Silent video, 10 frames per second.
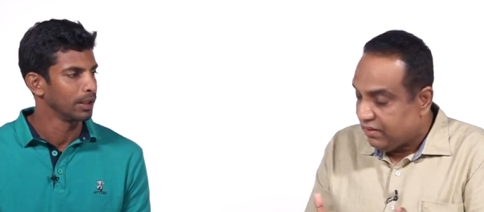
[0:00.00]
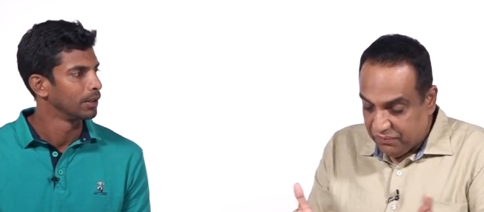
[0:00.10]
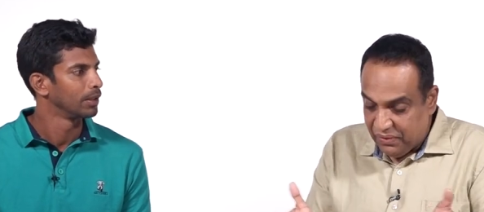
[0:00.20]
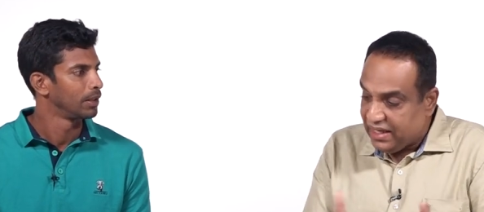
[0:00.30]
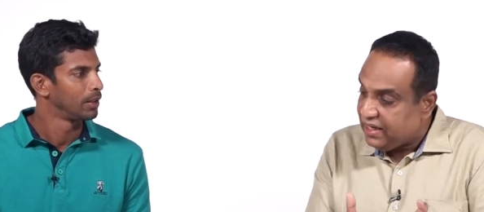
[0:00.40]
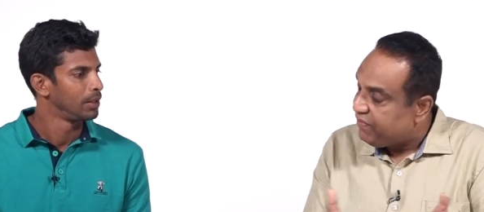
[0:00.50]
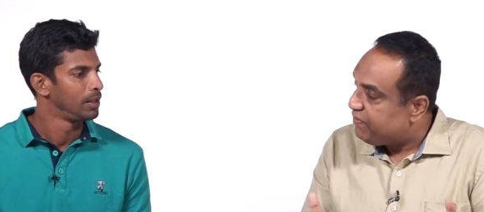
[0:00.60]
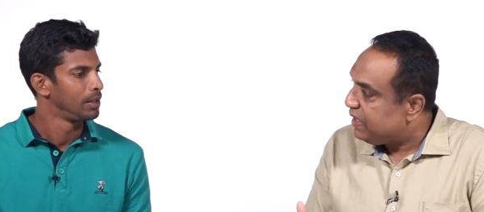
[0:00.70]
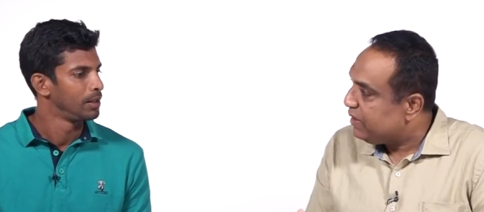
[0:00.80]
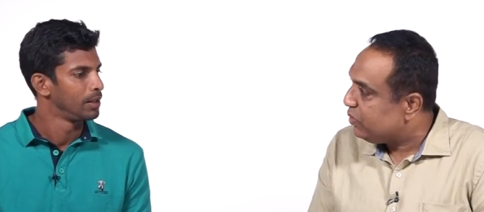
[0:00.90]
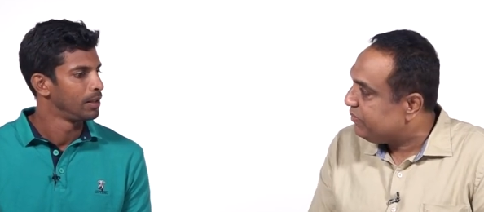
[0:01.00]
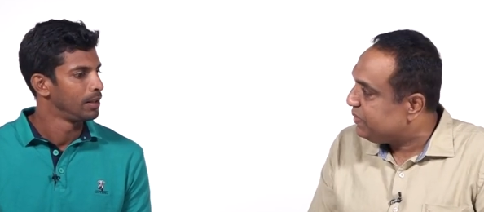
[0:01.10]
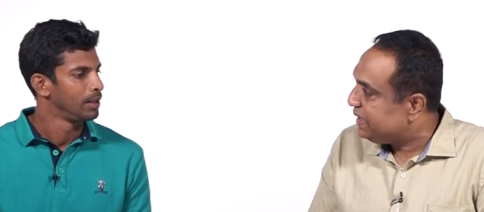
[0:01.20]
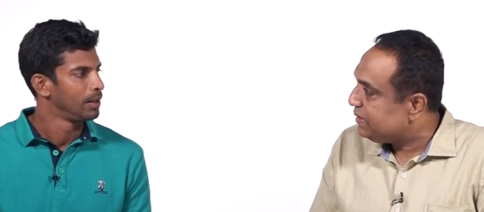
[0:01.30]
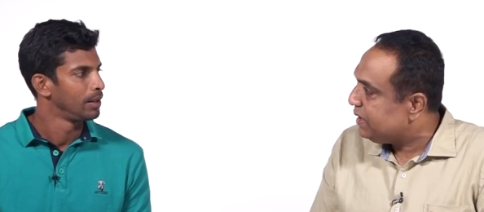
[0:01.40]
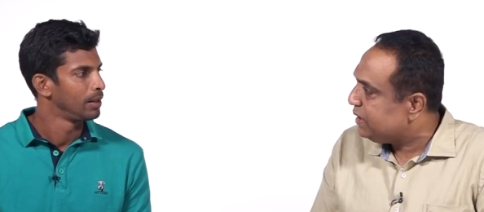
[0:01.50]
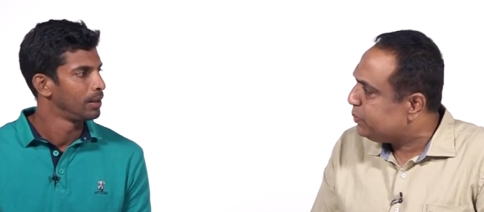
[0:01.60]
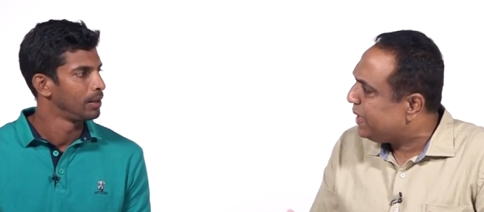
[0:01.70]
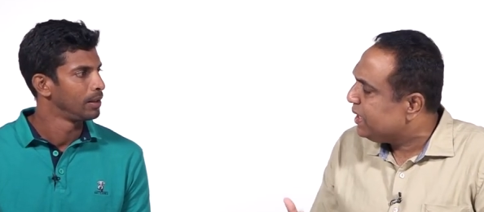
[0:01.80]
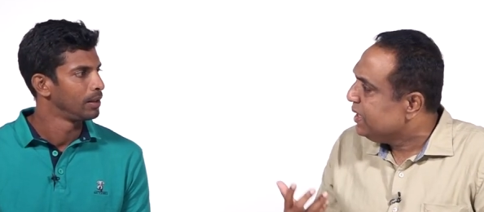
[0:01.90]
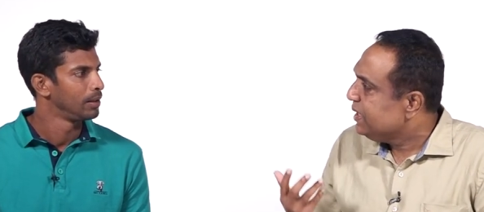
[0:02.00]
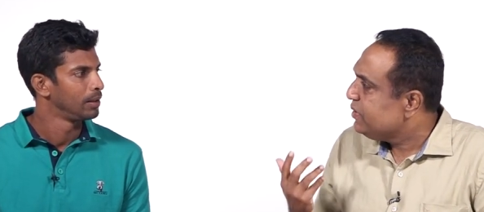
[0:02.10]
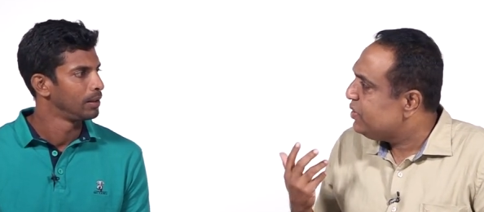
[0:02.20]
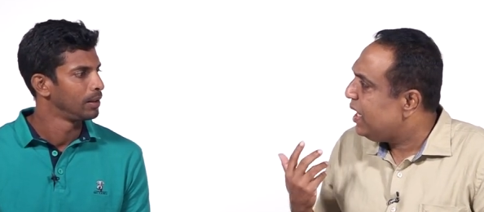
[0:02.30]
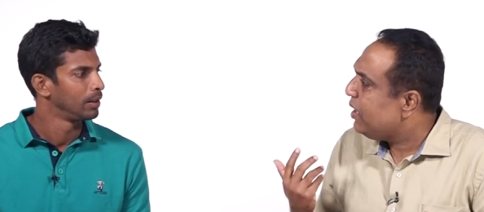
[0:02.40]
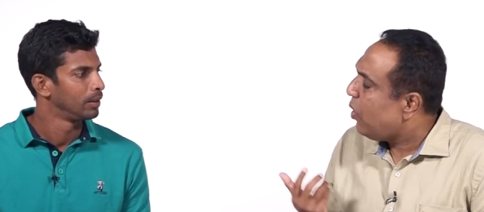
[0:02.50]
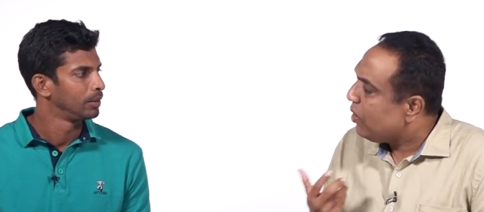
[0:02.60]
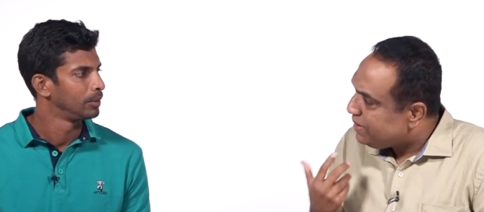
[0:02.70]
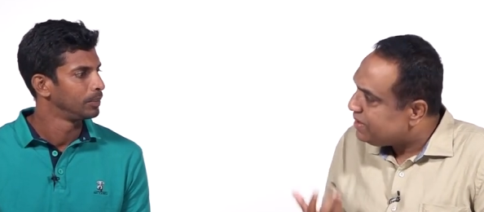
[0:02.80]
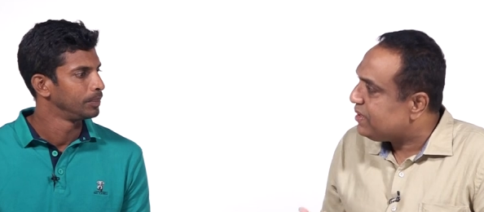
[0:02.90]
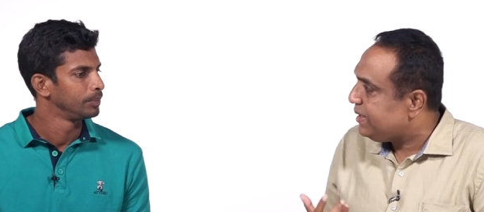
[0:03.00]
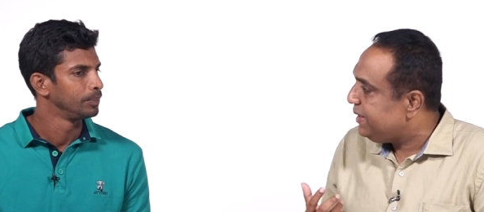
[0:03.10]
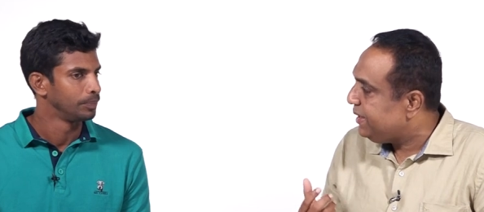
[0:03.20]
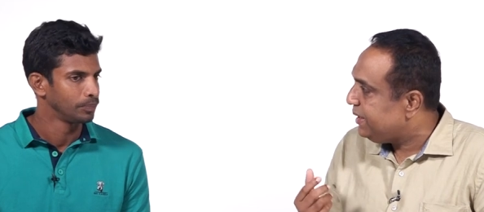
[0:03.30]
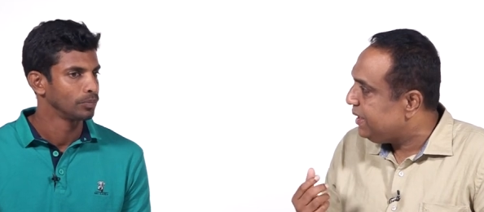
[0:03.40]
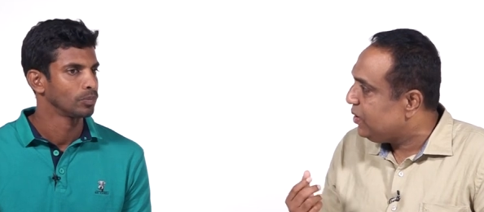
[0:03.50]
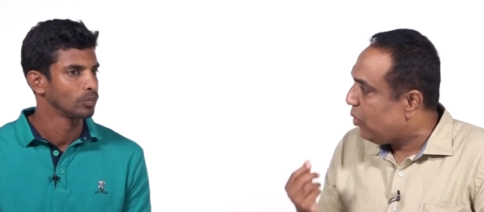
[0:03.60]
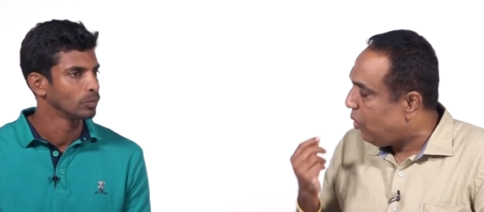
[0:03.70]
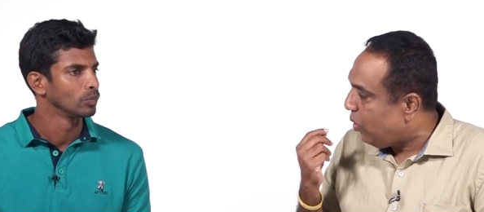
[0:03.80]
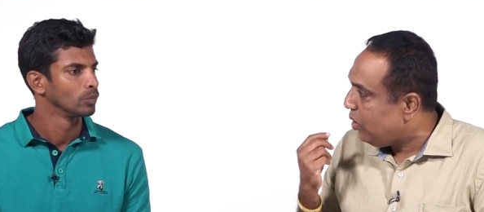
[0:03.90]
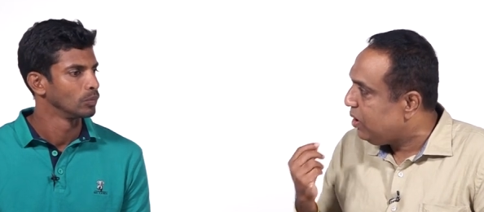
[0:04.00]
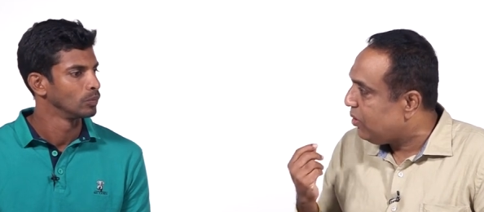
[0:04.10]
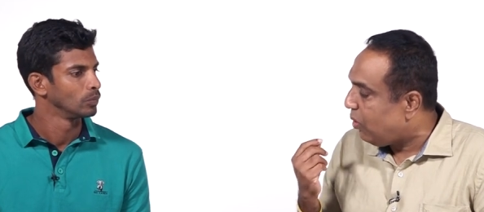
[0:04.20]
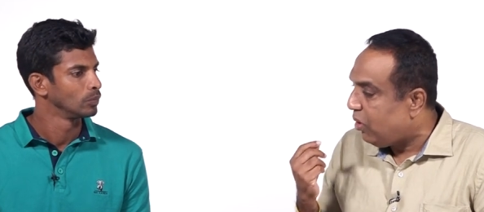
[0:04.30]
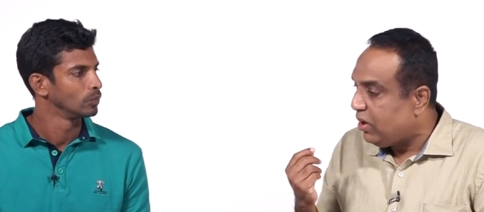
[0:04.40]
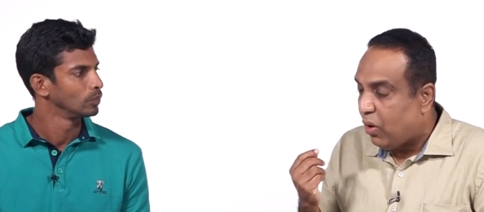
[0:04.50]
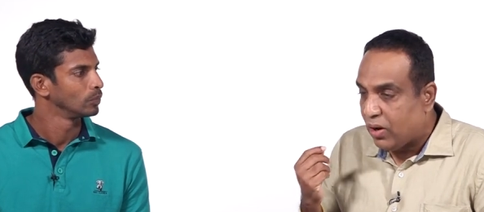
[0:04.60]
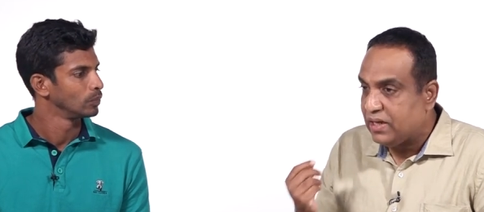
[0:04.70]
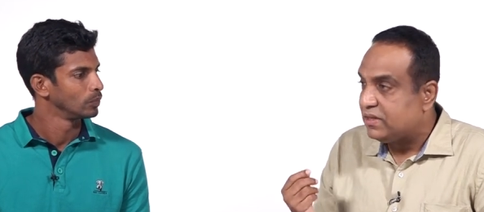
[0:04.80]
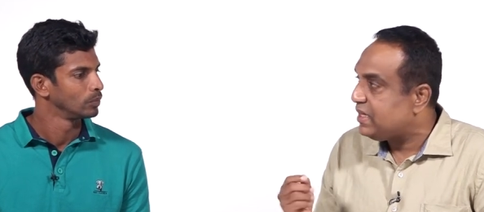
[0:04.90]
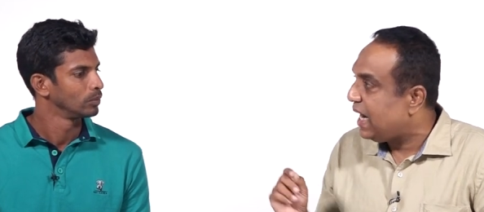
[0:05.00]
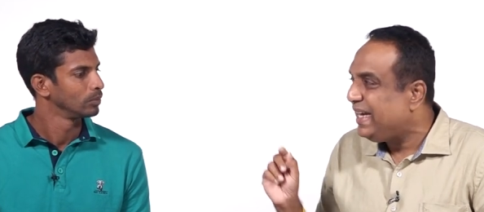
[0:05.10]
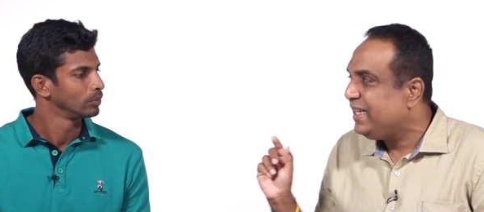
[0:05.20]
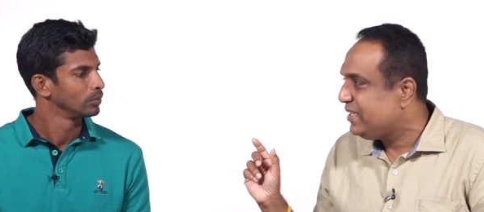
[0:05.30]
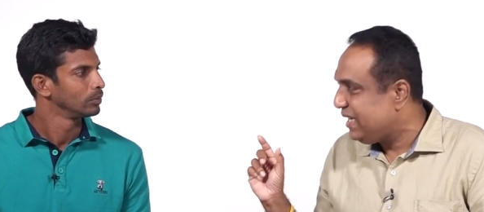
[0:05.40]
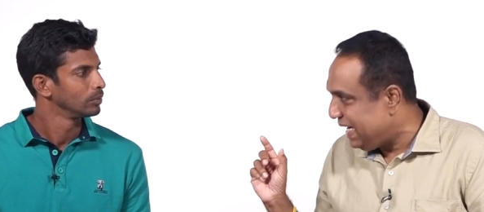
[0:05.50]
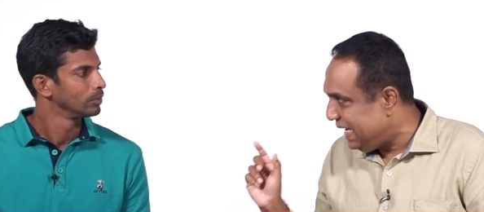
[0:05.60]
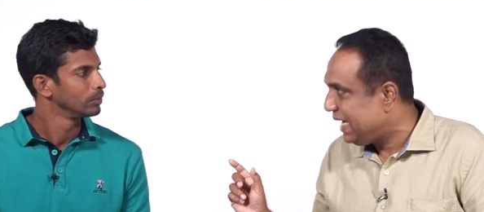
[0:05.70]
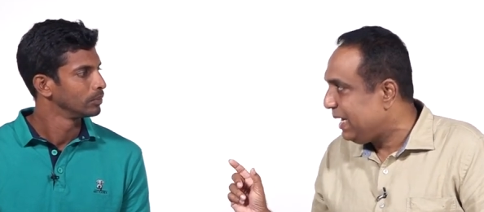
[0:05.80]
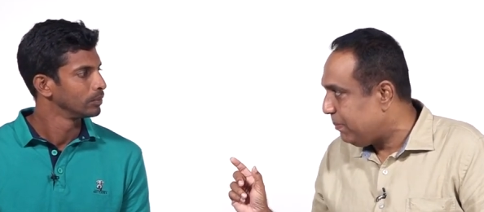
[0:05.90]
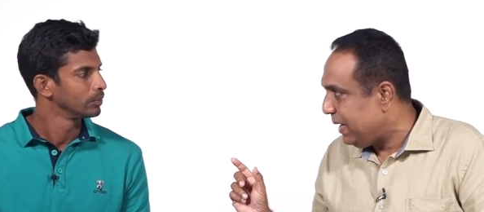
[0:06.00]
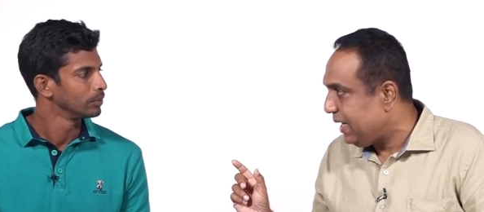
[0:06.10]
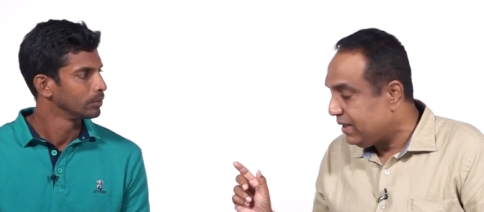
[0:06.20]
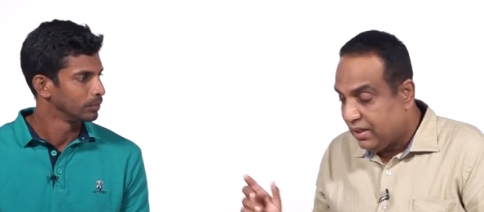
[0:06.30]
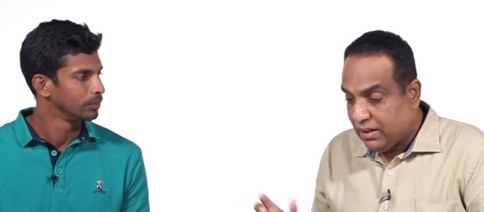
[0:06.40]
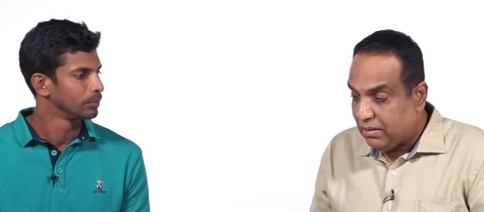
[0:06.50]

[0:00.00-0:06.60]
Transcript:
Speaker 1: Very different to the first innings. But Jehan, honestly, in all, all honesty, I did see a little bit. Mm.